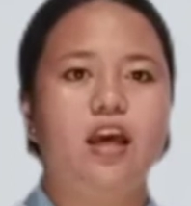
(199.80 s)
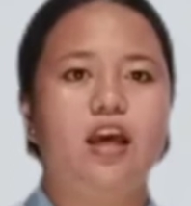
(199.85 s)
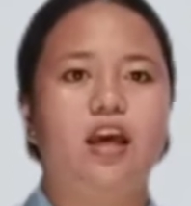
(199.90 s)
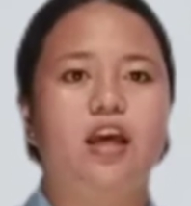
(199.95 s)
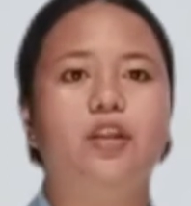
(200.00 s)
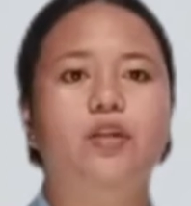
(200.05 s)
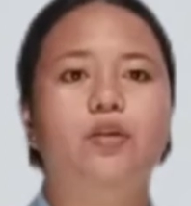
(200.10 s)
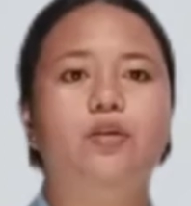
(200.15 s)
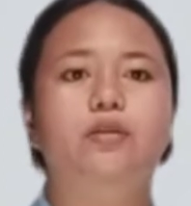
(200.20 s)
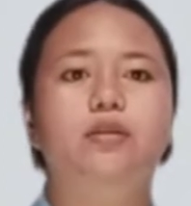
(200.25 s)

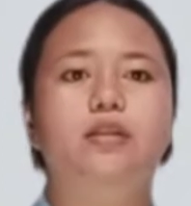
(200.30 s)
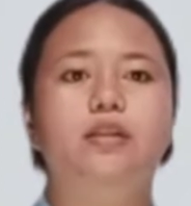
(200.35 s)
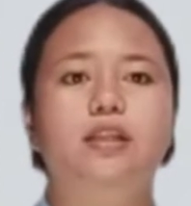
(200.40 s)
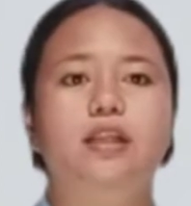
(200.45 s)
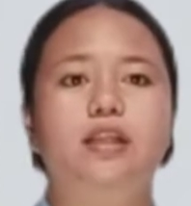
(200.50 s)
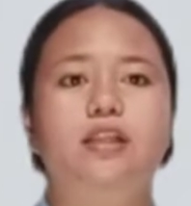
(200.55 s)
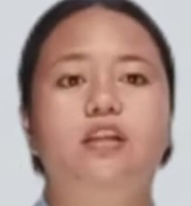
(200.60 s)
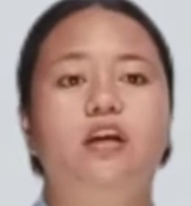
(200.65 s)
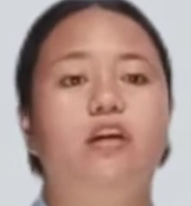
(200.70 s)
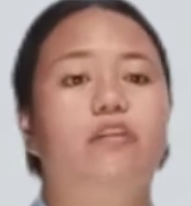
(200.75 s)
It
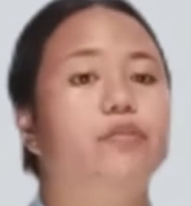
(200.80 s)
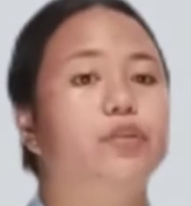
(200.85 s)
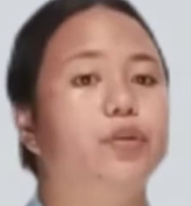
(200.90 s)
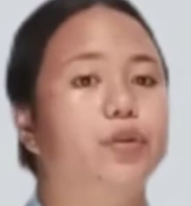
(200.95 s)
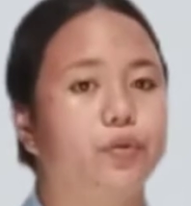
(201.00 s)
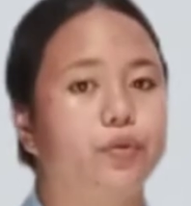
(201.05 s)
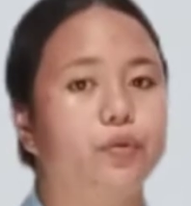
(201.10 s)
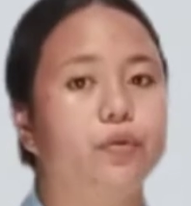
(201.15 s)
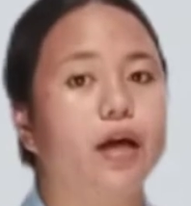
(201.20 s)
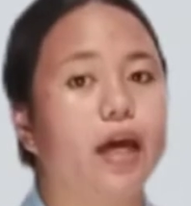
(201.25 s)
consists of
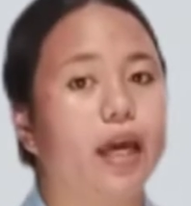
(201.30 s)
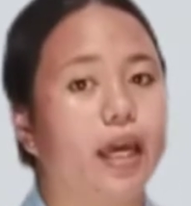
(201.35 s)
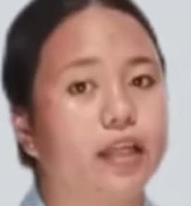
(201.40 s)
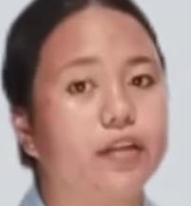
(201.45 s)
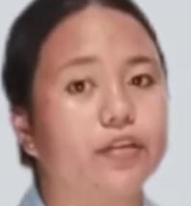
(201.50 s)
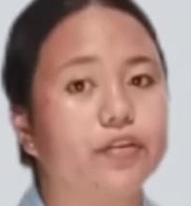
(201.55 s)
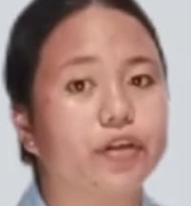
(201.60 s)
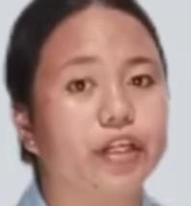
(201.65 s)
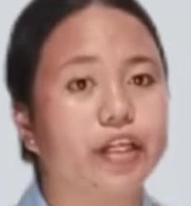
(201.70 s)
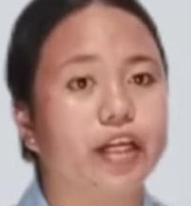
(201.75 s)
2
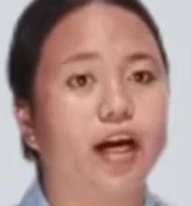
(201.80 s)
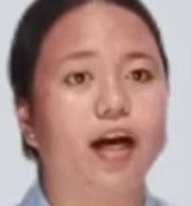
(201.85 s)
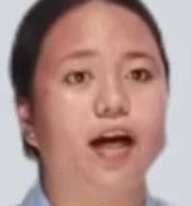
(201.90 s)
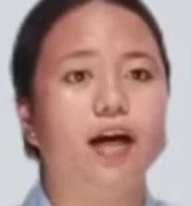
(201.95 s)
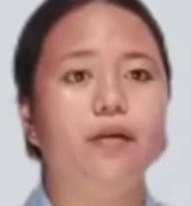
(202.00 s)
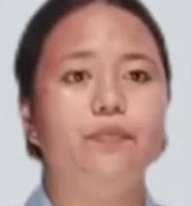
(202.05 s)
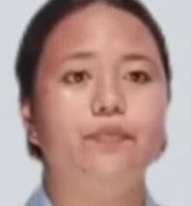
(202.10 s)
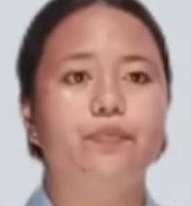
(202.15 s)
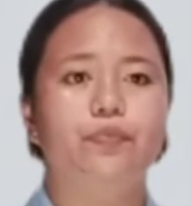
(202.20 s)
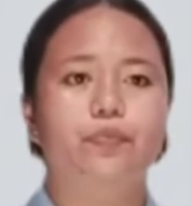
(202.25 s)

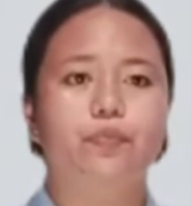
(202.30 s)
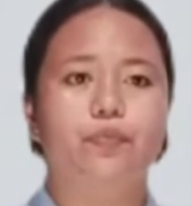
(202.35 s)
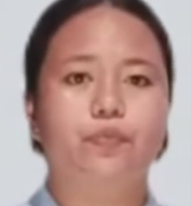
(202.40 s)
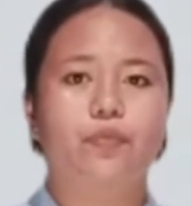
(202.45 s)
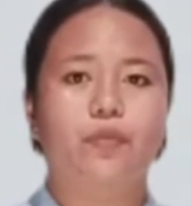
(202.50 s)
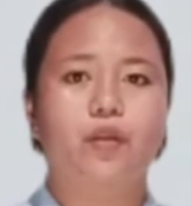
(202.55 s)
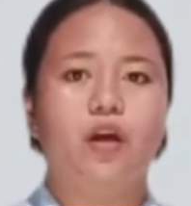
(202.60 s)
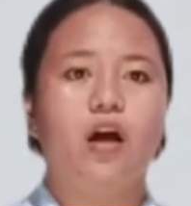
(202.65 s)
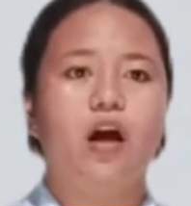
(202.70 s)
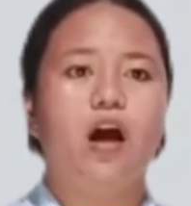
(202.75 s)
atria,
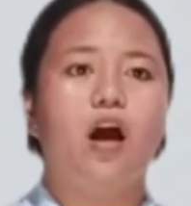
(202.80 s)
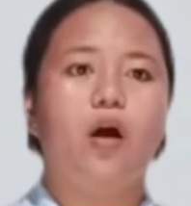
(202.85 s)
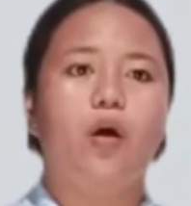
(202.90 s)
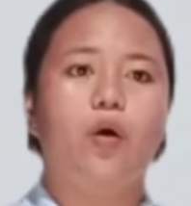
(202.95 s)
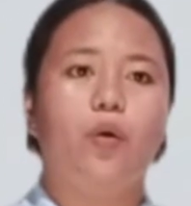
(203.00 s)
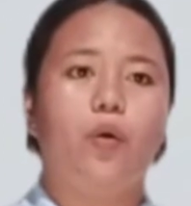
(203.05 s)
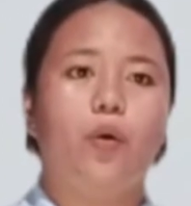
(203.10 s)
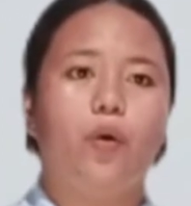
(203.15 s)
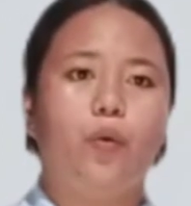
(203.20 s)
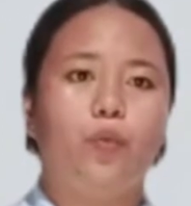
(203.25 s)

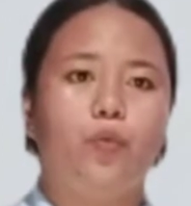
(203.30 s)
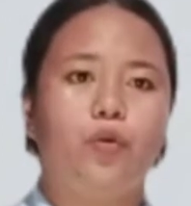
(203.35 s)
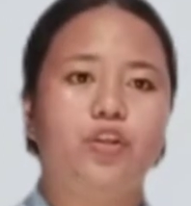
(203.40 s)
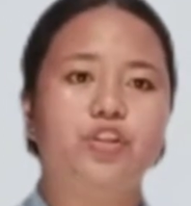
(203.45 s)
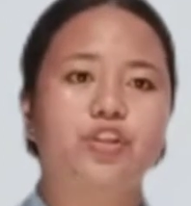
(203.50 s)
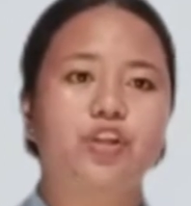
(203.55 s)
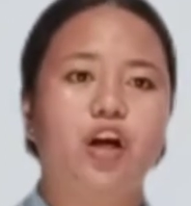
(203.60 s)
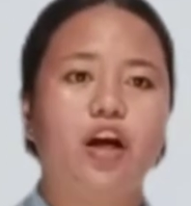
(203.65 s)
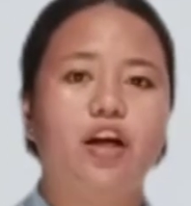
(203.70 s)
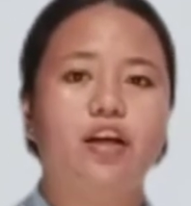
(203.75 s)

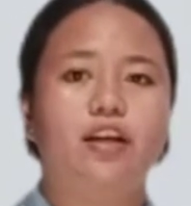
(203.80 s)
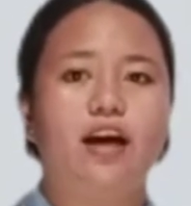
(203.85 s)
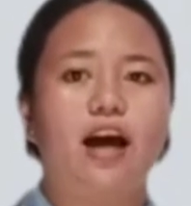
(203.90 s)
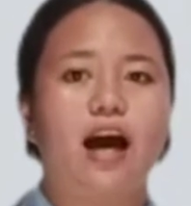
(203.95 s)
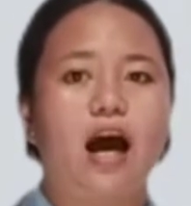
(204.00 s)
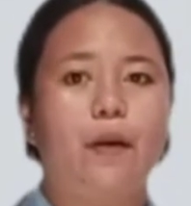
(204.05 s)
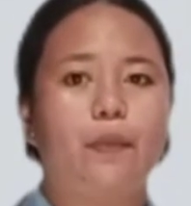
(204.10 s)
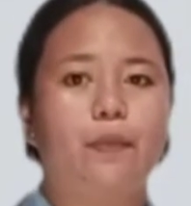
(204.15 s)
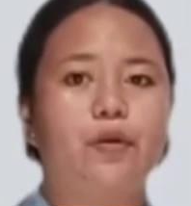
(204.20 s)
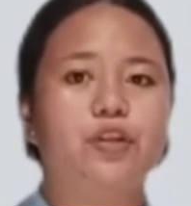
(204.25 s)
which are the
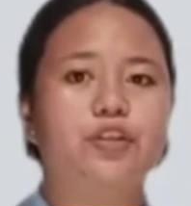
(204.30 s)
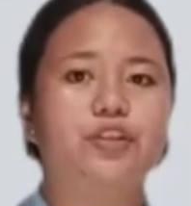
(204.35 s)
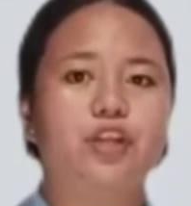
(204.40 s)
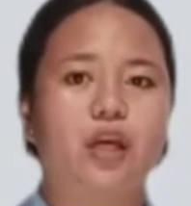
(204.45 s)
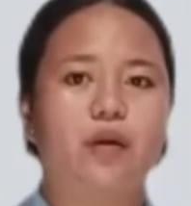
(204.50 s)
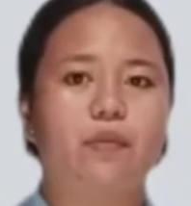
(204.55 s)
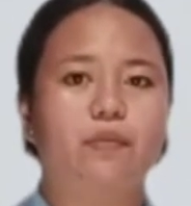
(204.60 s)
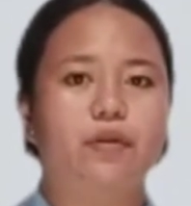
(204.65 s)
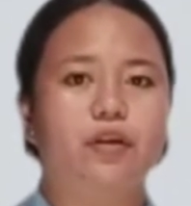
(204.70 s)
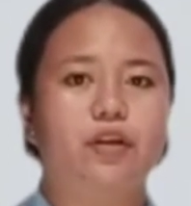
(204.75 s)
upper
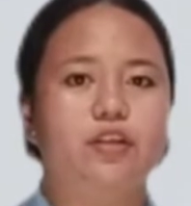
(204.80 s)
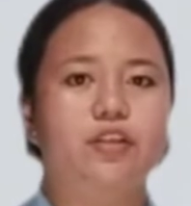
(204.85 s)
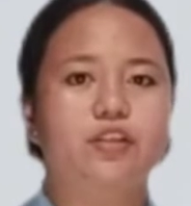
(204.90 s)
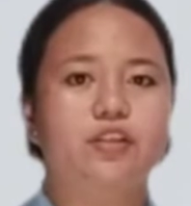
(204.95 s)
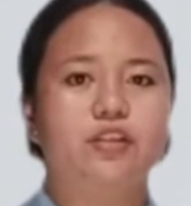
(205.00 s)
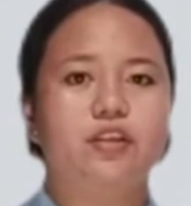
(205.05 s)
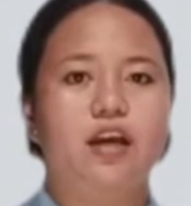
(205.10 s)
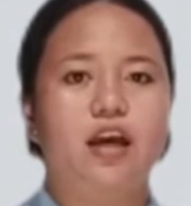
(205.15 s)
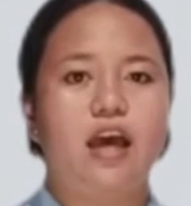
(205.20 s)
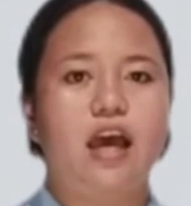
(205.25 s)

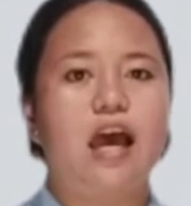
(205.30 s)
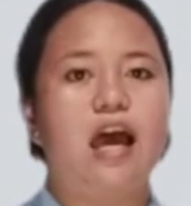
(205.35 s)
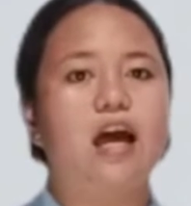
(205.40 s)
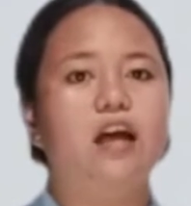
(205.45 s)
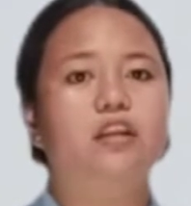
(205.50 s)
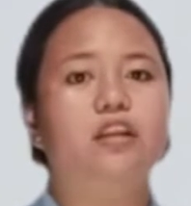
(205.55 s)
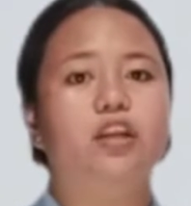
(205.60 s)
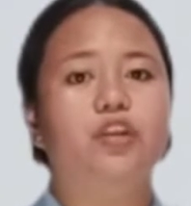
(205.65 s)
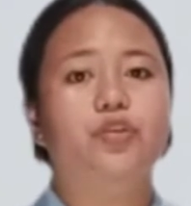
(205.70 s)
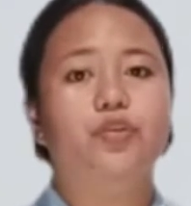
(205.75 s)
chambers,
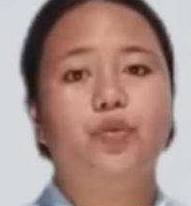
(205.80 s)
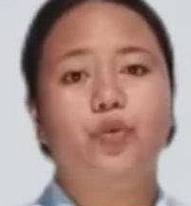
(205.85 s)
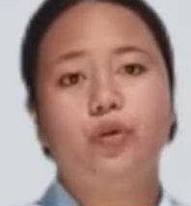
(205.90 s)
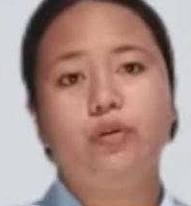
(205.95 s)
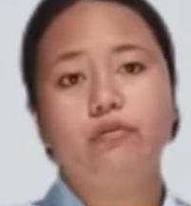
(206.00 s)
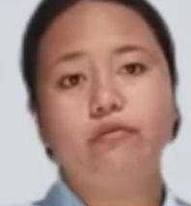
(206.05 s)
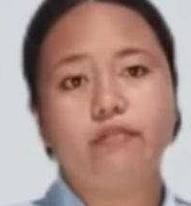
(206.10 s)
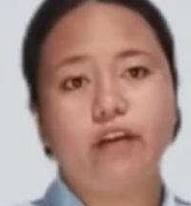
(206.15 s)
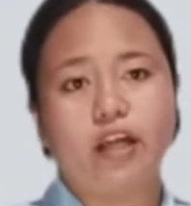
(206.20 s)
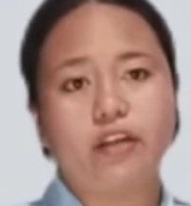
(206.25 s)
and the
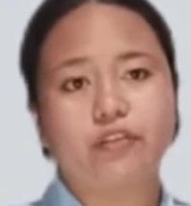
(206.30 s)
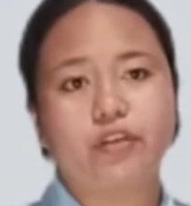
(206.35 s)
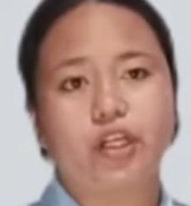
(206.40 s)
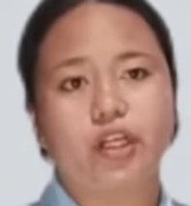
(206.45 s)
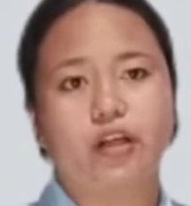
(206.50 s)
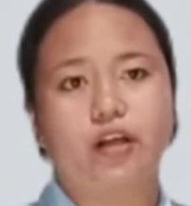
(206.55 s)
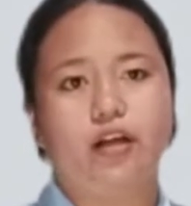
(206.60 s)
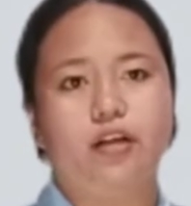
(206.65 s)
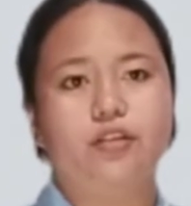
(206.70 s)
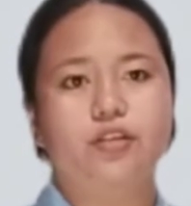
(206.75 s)
2
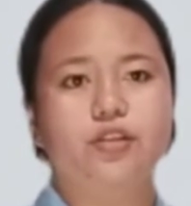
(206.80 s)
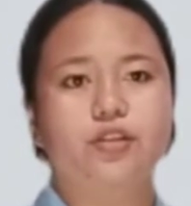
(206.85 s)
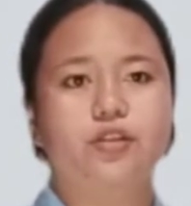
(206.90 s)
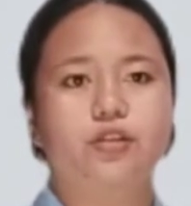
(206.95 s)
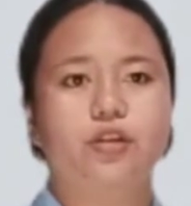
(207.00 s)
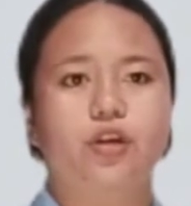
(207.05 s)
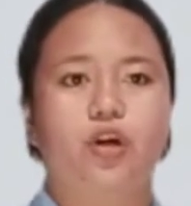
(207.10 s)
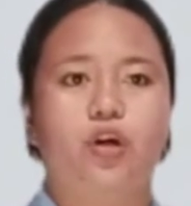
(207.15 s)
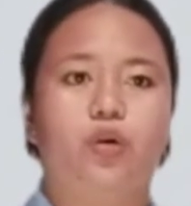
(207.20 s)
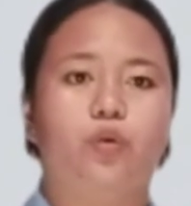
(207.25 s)

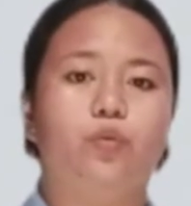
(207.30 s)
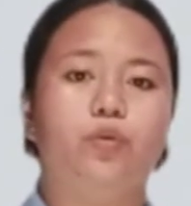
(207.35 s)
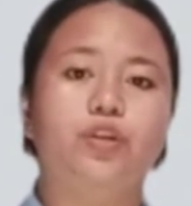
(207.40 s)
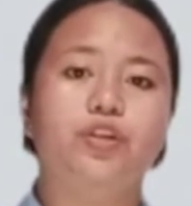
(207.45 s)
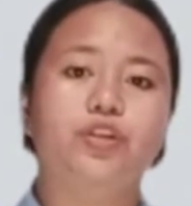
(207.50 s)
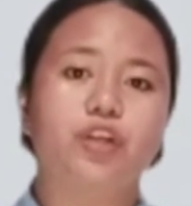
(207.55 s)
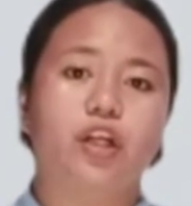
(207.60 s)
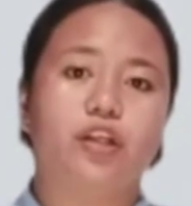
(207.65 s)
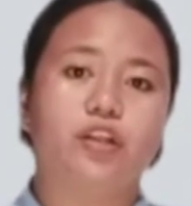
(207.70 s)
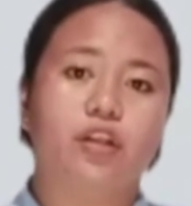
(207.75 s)
ventricles,
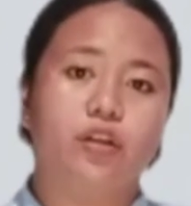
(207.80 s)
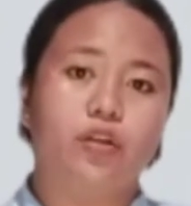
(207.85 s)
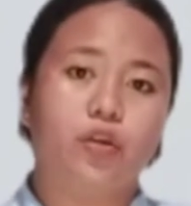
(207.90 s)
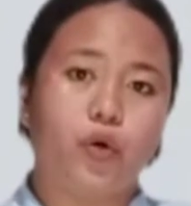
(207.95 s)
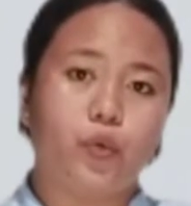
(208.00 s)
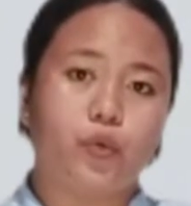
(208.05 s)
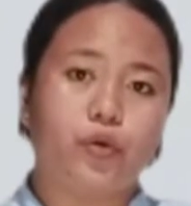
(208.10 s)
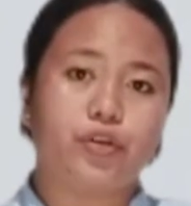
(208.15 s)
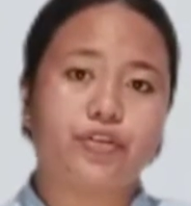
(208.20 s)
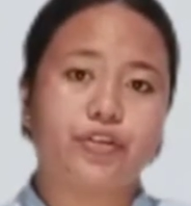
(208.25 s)
which are the
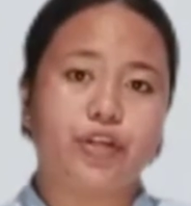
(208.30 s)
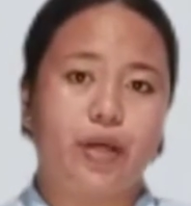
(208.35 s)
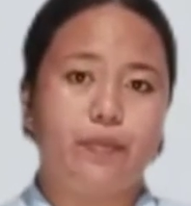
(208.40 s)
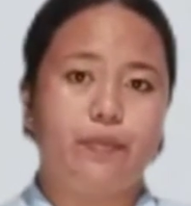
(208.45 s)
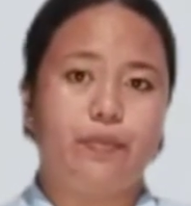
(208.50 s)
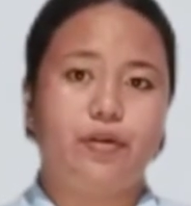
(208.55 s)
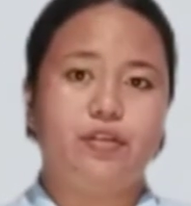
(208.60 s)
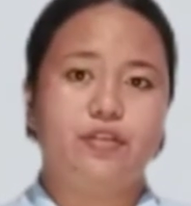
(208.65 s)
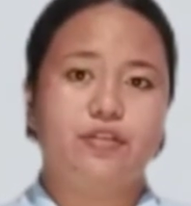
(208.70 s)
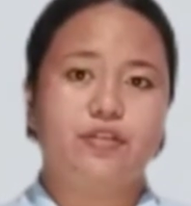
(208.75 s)
lower
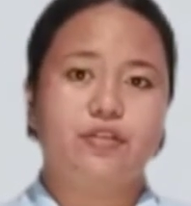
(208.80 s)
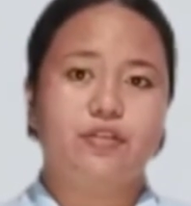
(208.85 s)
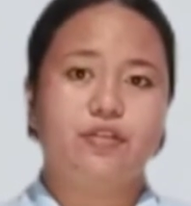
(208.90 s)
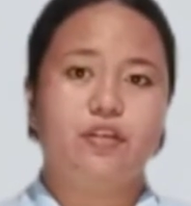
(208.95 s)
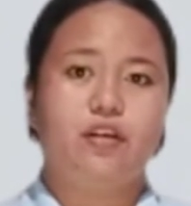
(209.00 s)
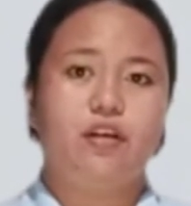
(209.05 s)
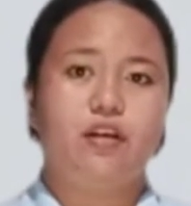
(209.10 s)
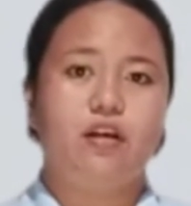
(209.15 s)
chambers.